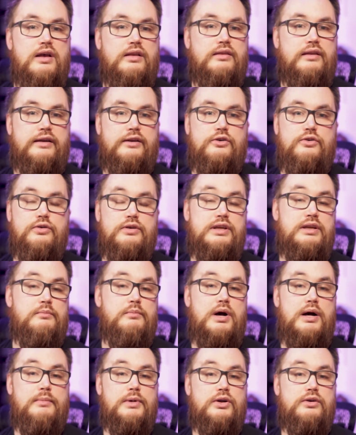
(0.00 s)
like Cooking
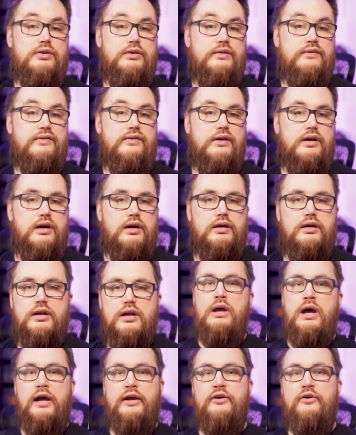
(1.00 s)
Mama Cookstar.
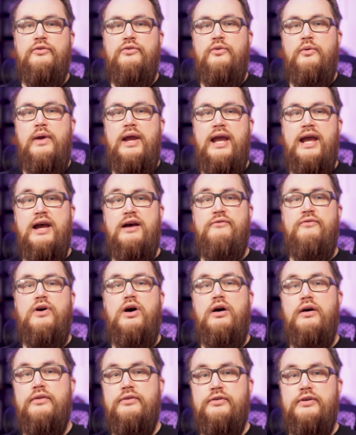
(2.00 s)
I also have
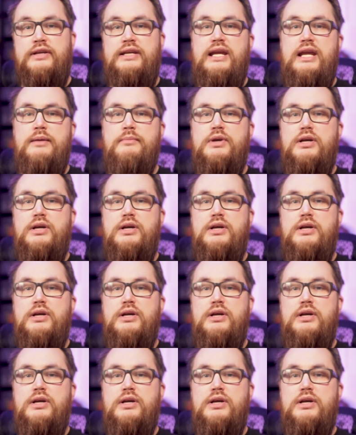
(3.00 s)
other game